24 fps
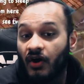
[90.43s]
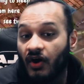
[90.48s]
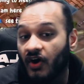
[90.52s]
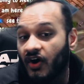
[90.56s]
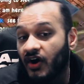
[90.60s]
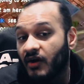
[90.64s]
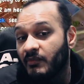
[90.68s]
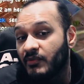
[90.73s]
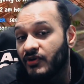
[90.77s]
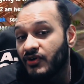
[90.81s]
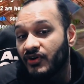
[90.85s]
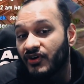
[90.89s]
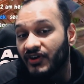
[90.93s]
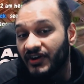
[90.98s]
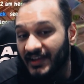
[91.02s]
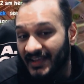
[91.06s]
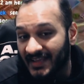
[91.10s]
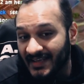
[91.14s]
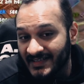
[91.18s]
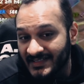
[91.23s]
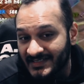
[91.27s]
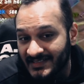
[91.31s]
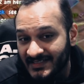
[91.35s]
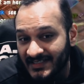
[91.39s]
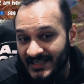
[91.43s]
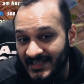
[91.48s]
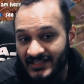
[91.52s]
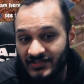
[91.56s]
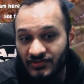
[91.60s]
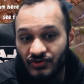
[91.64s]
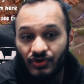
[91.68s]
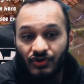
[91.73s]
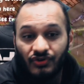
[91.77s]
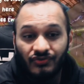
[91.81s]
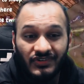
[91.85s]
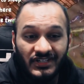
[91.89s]
Armor or gear sets
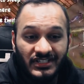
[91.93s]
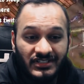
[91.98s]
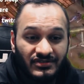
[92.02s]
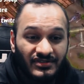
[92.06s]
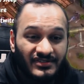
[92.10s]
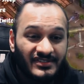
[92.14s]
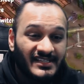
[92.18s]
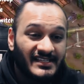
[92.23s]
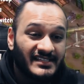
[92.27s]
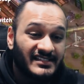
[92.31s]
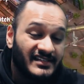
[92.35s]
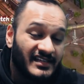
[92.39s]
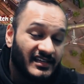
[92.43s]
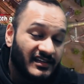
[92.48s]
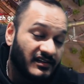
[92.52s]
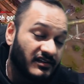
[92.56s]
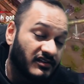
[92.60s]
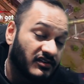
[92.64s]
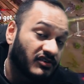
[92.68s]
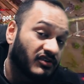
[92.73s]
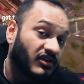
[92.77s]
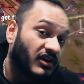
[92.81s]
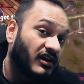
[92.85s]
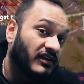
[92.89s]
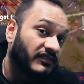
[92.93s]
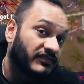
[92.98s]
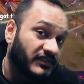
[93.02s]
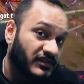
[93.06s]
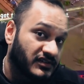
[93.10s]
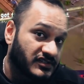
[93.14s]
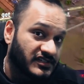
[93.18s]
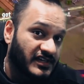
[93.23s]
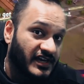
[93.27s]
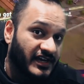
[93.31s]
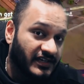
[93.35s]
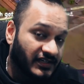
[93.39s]
or resources needed to craft
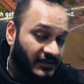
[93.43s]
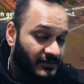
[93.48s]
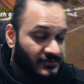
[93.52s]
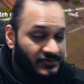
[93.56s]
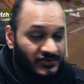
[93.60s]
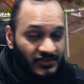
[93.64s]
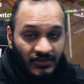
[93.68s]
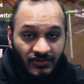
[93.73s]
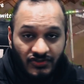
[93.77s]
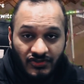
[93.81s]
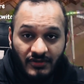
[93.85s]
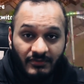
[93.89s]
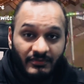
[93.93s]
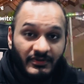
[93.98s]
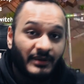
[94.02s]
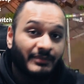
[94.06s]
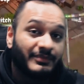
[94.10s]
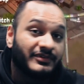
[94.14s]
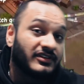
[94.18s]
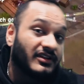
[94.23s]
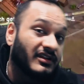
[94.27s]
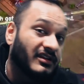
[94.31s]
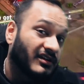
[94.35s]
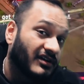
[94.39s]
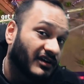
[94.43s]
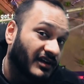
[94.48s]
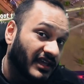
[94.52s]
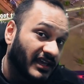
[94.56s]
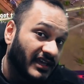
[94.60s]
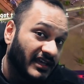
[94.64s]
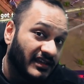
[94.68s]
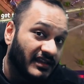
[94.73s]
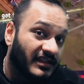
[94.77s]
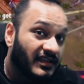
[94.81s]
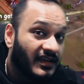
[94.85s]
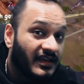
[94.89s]
those items, so you shouldn't be able to log
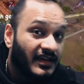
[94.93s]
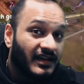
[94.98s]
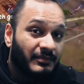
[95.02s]
in,